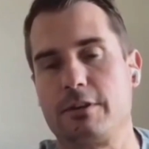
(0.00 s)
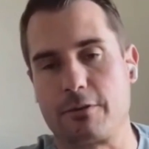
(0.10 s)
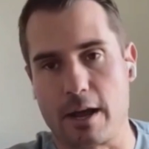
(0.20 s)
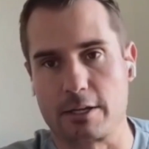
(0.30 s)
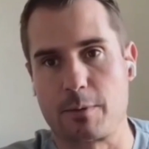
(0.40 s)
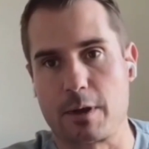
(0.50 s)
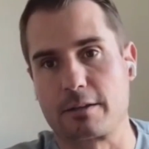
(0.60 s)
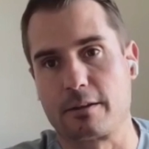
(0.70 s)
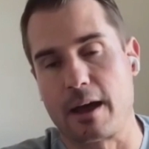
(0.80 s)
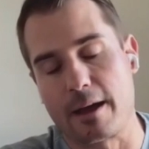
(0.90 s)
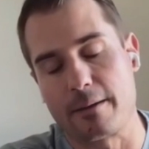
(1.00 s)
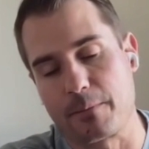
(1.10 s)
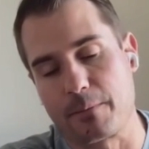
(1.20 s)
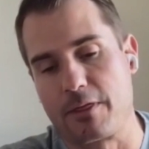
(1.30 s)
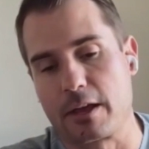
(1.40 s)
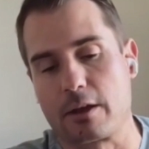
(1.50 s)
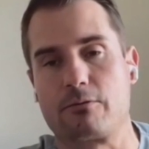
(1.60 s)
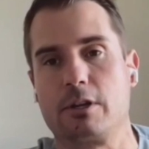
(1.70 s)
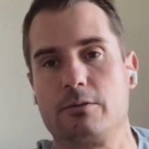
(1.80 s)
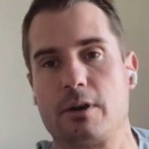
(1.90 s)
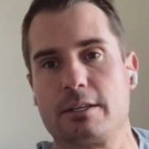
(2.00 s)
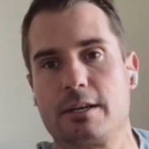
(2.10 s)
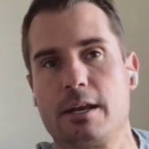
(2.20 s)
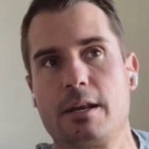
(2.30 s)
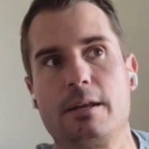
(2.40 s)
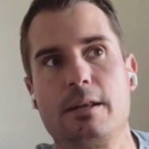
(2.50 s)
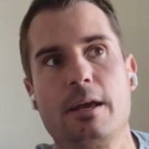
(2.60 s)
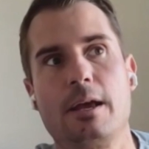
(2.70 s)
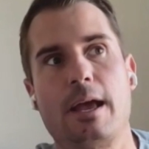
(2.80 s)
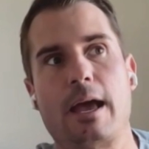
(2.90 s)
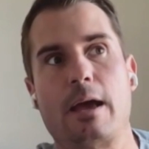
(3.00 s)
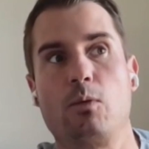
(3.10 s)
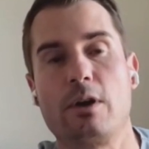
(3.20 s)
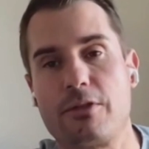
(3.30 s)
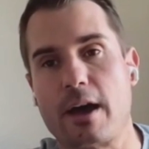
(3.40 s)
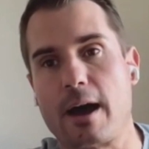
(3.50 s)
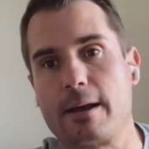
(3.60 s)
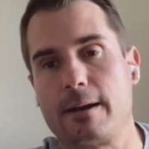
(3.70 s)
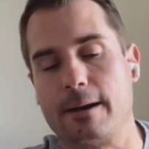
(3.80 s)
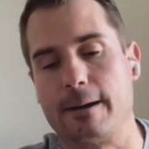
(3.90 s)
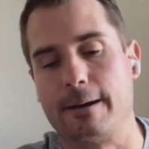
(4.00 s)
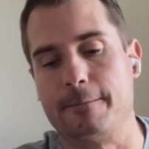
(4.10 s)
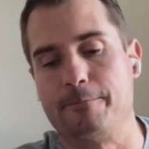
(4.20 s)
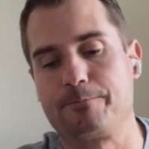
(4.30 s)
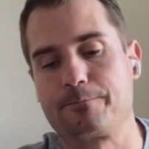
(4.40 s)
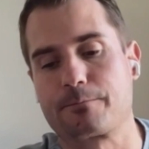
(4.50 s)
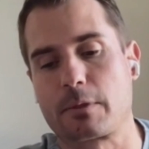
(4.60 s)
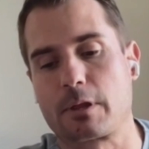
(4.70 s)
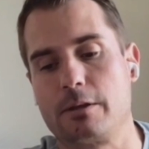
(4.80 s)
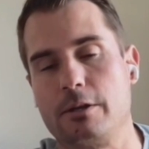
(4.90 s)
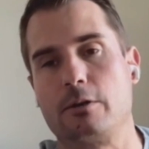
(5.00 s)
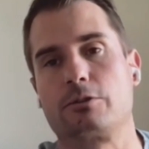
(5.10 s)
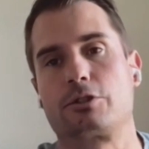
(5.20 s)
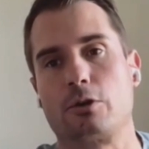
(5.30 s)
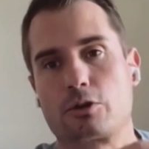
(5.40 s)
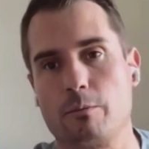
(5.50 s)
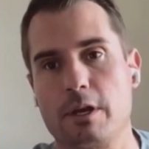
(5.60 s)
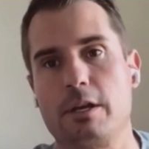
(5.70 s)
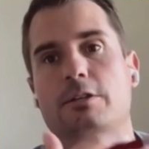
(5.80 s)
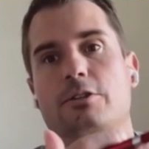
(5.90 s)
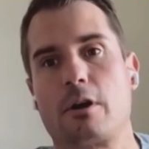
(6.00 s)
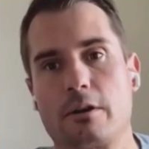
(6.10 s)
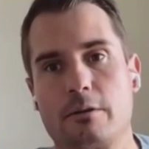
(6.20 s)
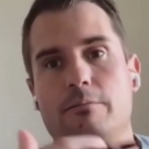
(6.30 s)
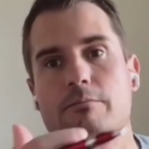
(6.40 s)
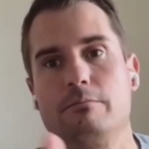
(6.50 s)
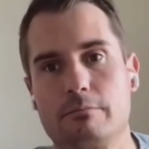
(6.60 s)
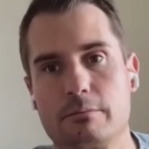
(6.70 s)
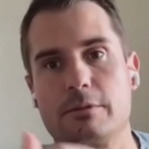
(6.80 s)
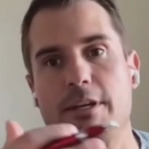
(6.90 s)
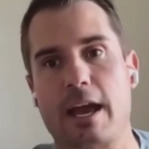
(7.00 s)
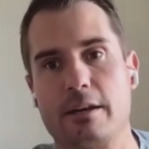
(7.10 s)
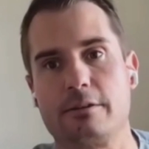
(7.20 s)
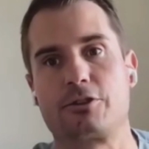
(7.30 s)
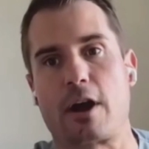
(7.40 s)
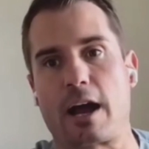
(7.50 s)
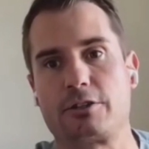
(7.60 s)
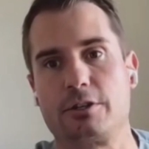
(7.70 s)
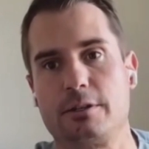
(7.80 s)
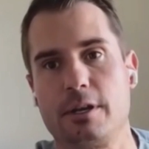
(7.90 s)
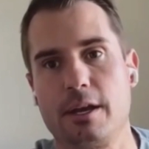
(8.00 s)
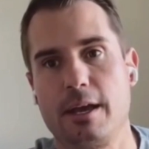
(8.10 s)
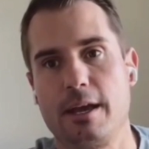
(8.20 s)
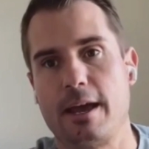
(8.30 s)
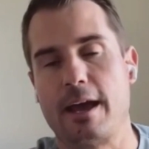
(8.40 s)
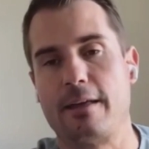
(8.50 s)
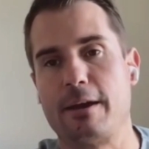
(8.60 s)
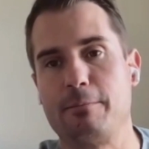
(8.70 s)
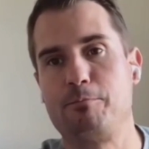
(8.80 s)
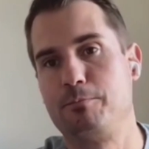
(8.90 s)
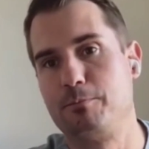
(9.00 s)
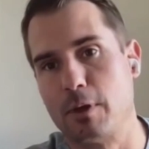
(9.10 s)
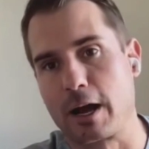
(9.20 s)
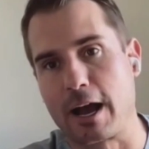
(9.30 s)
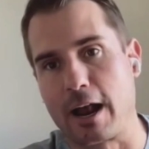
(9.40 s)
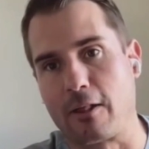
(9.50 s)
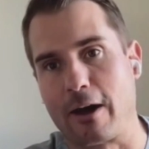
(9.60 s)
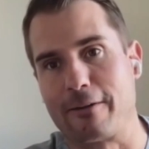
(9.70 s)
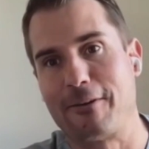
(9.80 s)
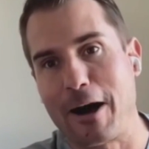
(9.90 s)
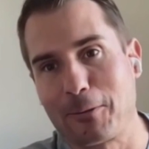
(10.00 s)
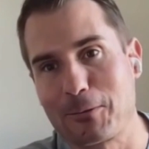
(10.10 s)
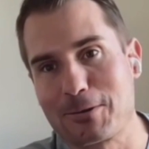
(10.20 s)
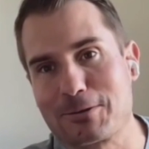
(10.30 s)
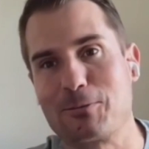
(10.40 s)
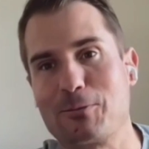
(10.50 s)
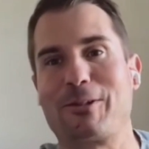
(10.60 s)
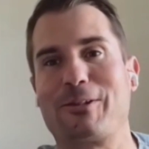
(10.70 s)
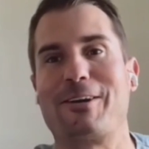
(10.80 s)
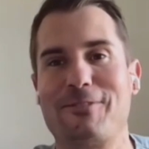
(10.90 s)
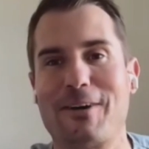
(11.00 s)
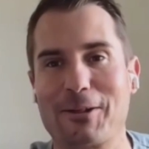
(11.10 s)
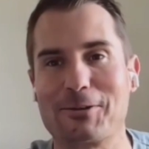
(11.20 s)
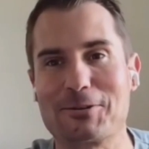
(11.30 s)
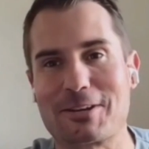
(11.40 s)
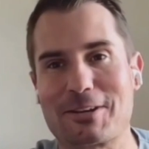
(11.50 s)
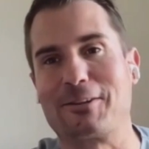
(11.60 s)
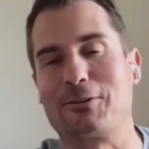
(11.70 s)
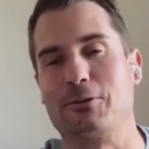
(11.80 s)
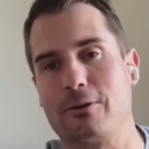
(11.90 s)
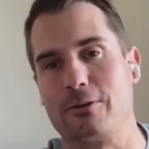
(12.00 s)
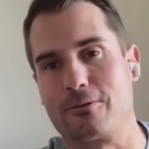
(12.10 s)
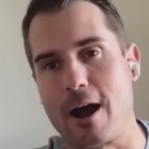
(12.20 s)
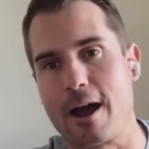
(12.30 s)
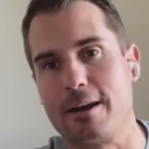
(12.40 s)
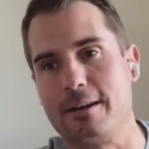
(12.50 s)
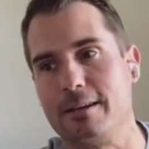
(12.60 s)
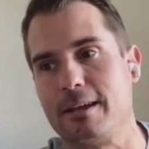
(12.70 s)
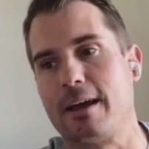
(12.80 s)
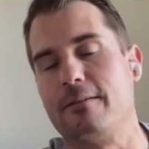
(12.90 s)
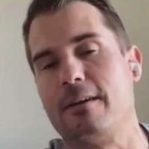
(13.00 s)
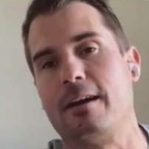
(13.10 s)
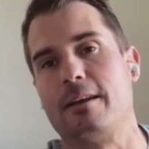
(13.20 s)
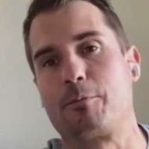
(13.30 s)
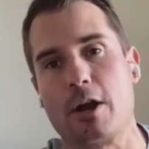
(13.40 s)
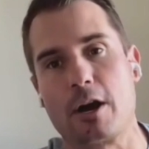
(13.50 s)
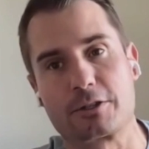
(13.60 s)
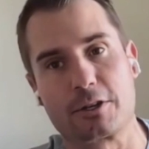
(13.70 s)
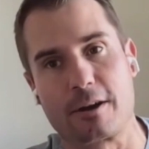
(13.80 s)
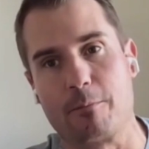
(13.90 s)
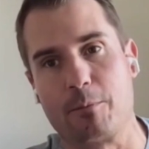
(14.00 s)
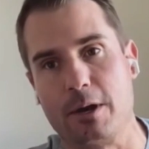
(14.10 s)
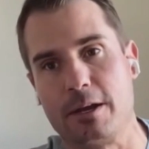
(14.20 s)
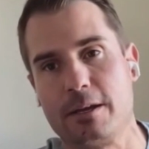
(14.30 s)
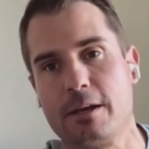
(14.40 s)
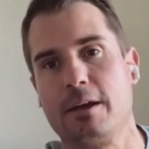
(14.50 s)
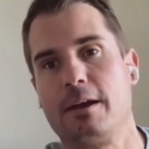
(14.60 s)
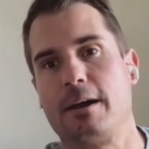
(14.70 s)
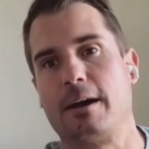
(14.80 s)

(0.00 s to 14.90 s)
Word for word: different aspects of that. I think it really resonated. And with that, social media started to gain traction, and then I got a lot of followers, and with a lot of followers got a little notoriety, and then a production company